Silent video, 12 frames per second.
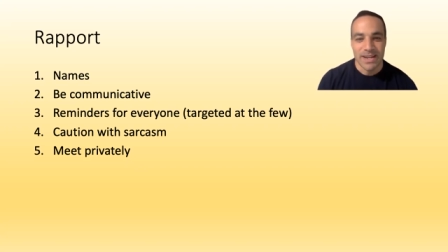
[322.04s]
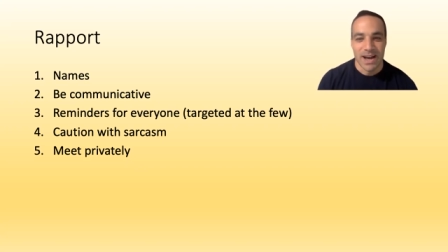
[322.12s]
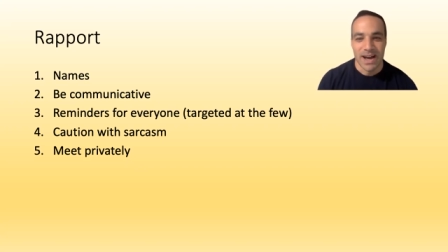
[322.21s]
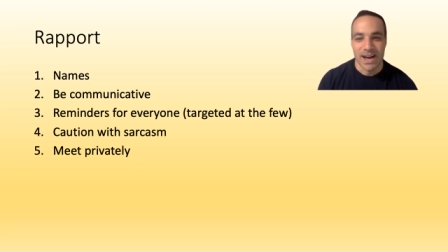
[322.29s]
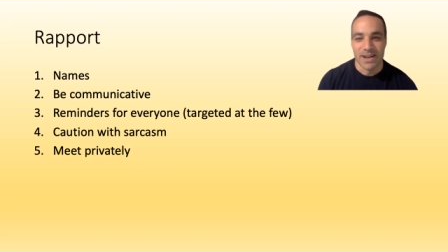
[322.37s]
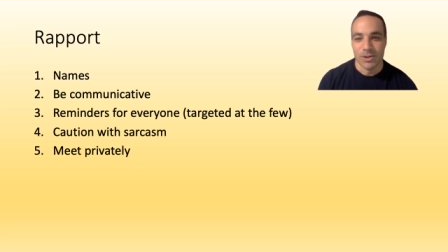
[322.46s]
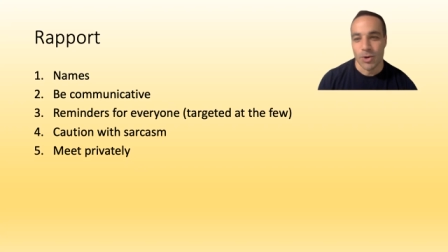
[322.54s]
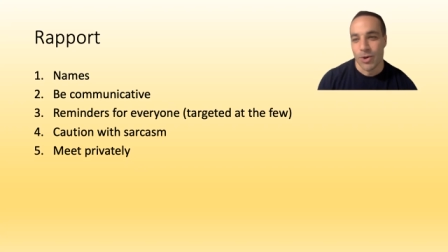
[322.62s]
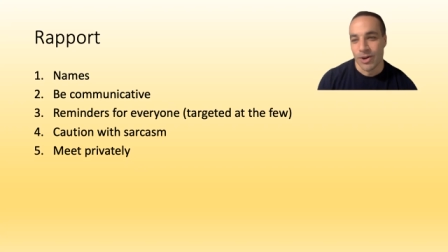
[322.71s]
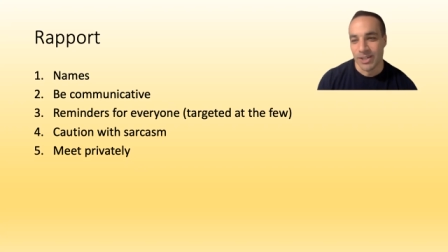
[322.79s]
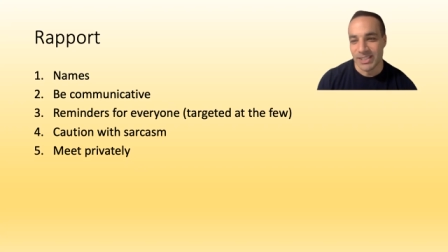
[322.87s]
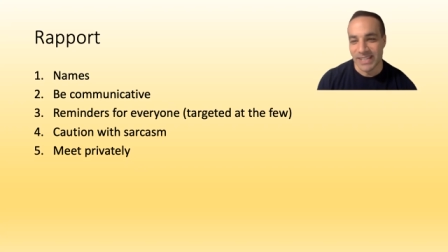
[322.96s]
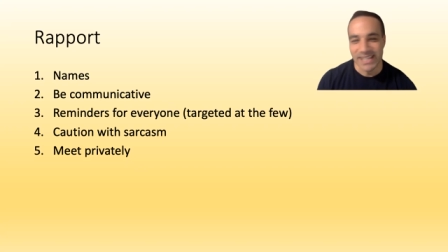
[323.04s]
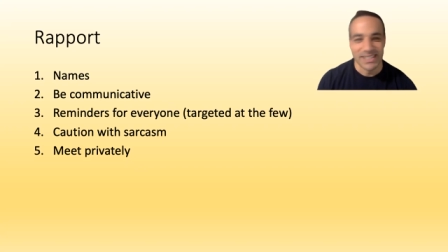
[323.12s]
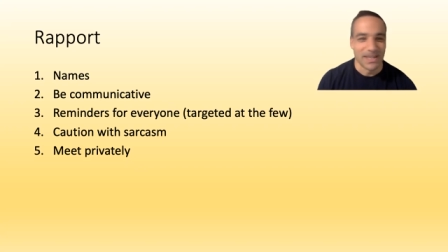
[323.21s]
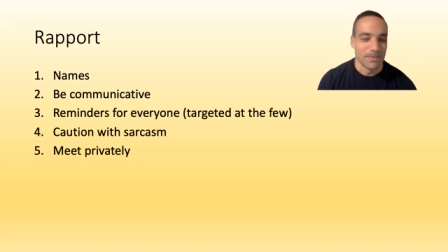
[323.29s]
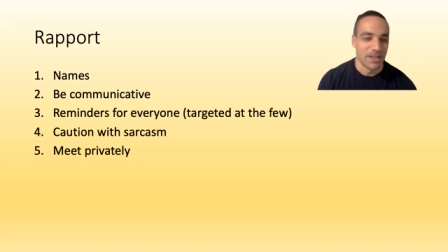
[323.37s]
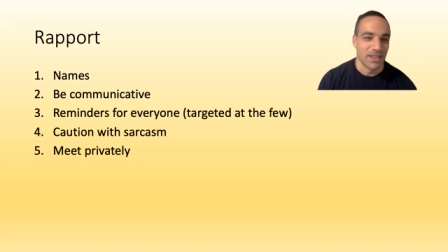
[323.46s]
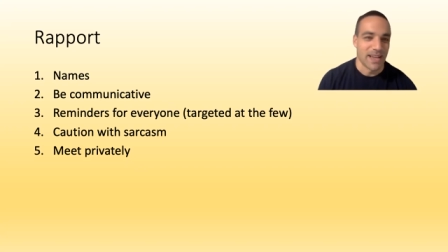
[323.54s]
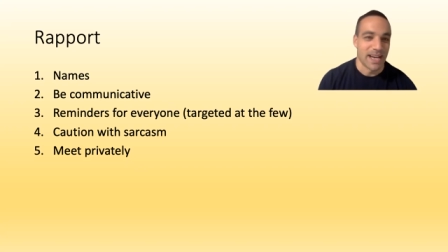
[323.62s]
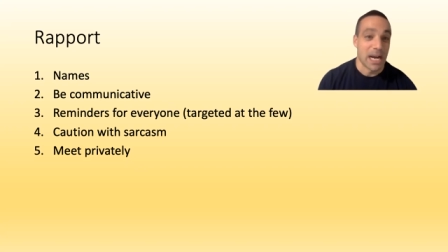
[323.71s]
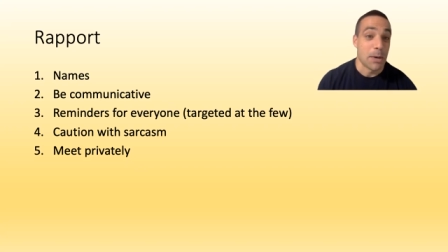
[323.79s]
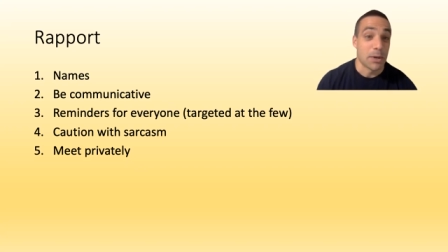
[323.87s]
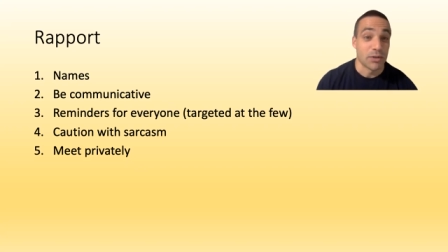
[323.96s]
uh, or say something
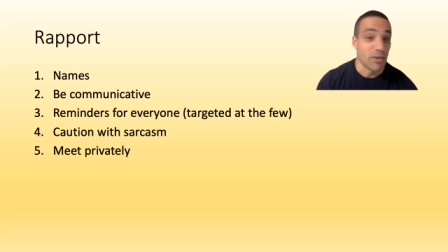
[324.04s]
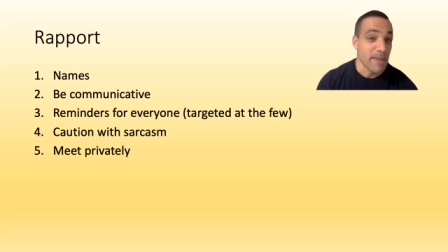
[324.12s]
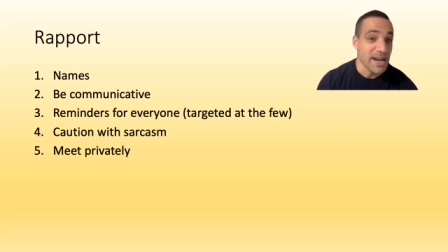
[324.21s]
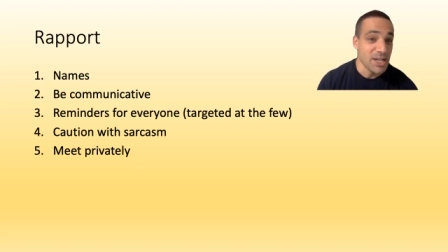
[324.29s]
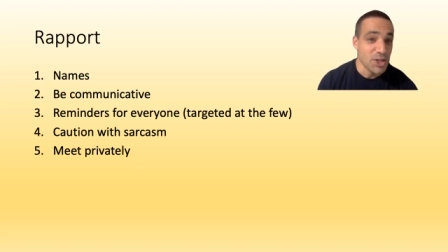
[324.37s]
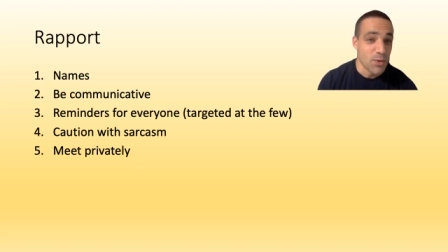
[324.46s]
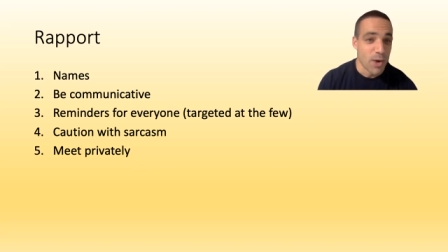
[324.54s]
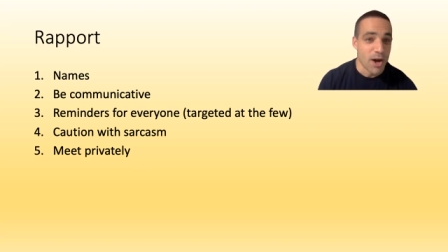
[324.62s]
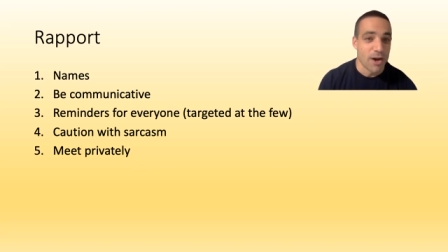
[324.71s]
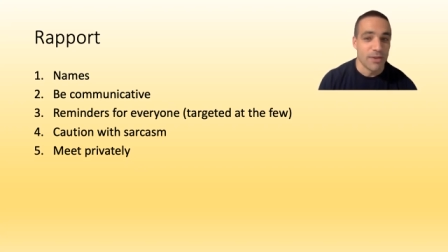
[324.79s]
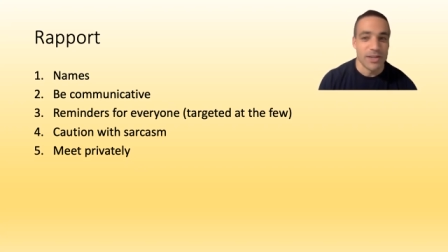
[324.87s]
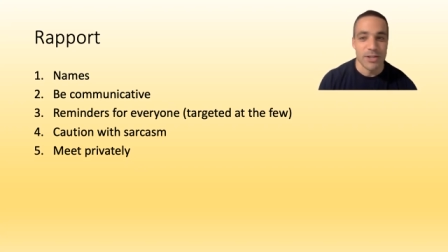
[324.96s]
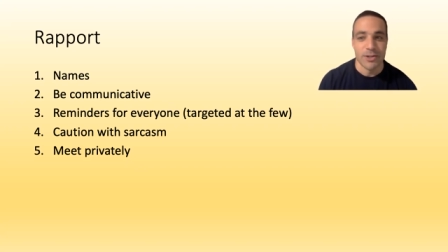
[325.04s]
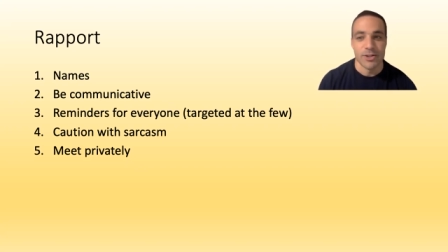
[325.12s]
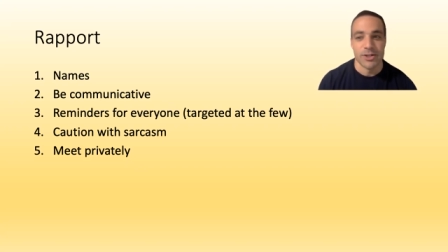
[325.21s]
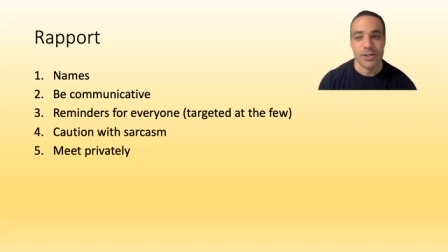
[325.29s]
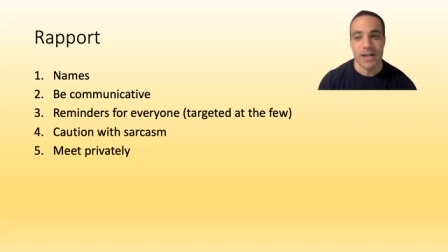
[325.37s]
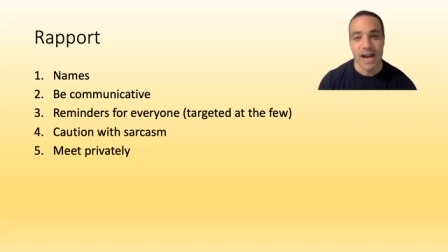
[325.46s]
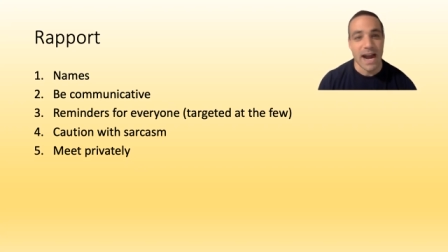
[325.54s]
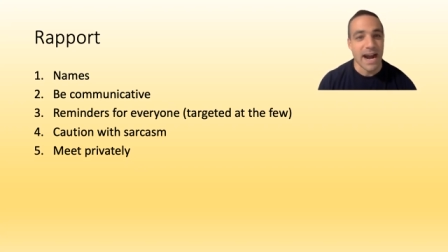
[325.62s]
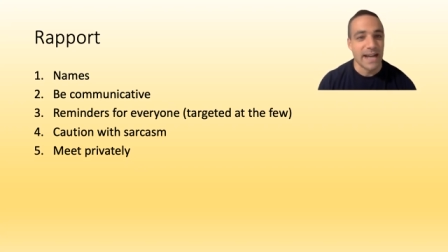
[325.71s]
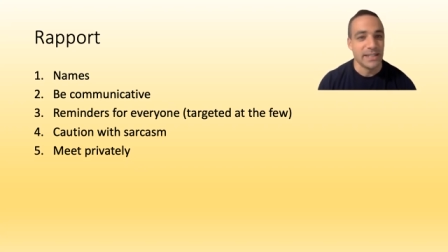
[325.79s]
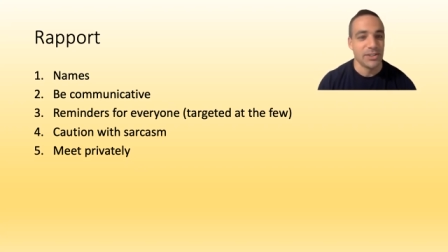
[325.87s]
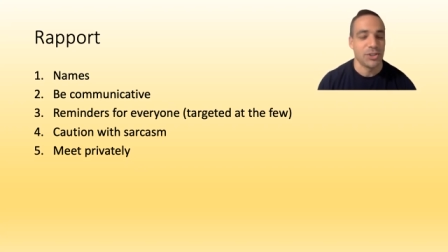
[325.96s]
like, "I want to remind you all that your
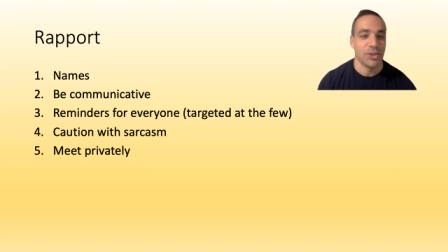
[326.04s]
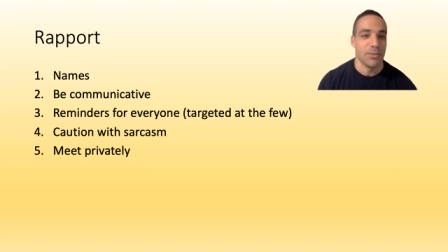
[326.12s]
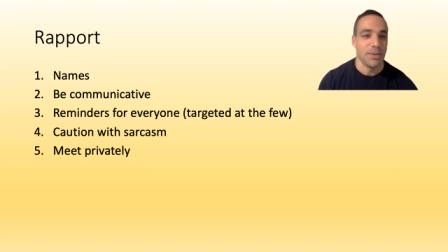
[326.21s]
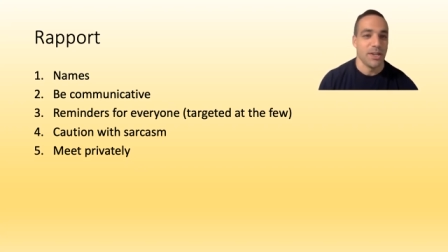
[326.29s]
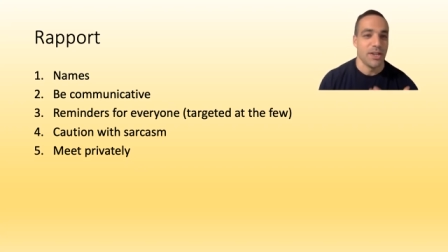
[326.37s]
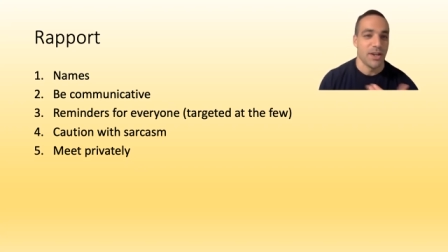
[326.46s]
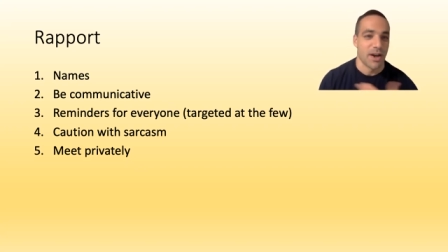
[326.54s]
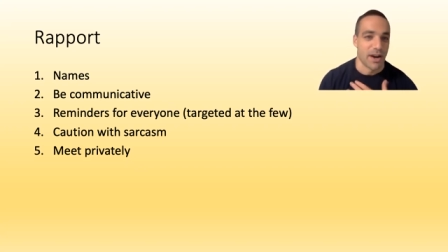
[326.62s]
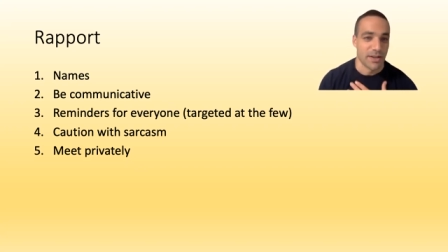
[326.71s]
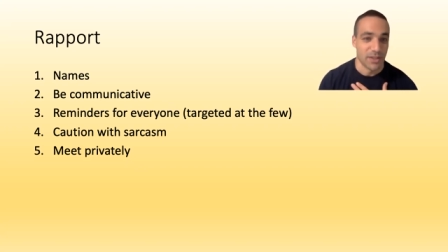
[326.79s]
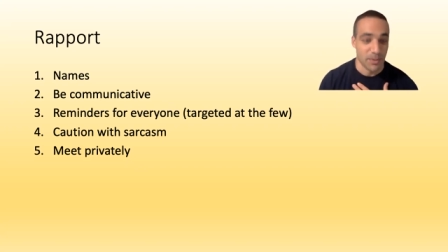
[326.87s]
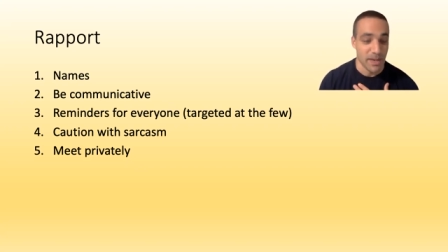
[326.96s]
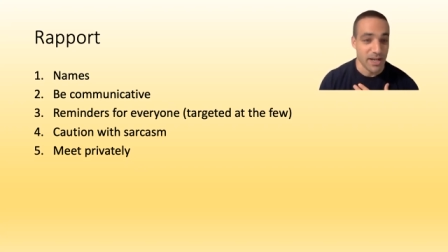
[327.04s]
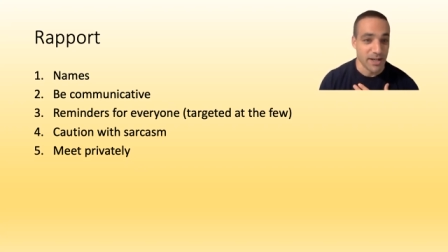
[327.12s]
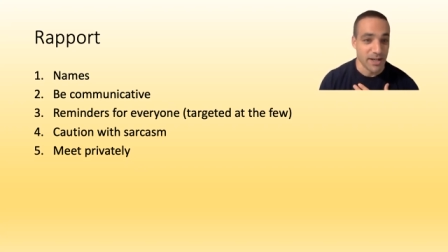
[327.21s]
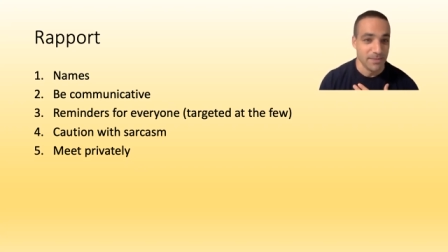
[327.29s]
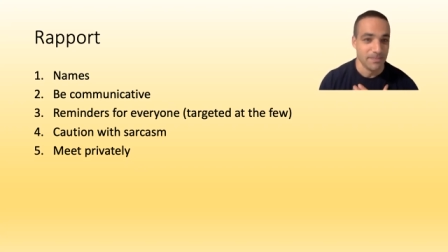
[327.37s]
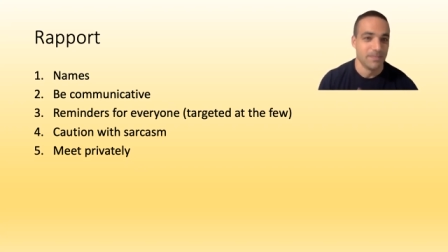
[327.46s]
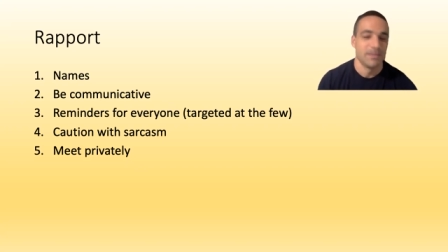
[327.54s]
eyes should be on the speaker."